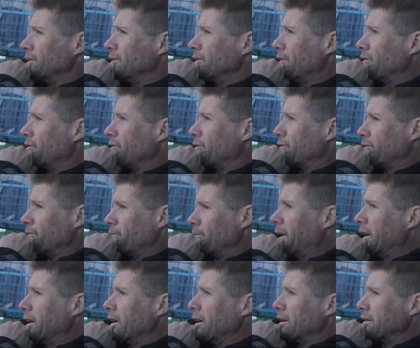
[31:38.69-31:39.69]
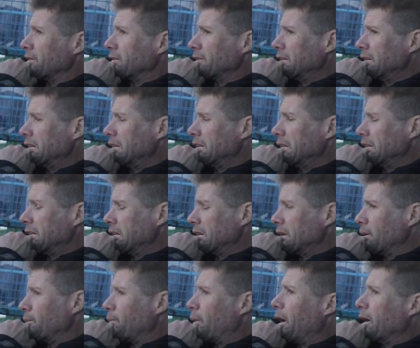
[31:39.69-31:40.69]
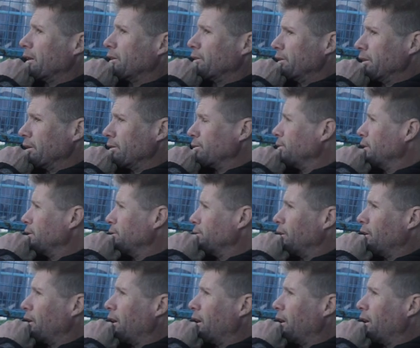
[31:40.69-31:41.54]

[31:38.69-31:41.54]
It's making a mockery of a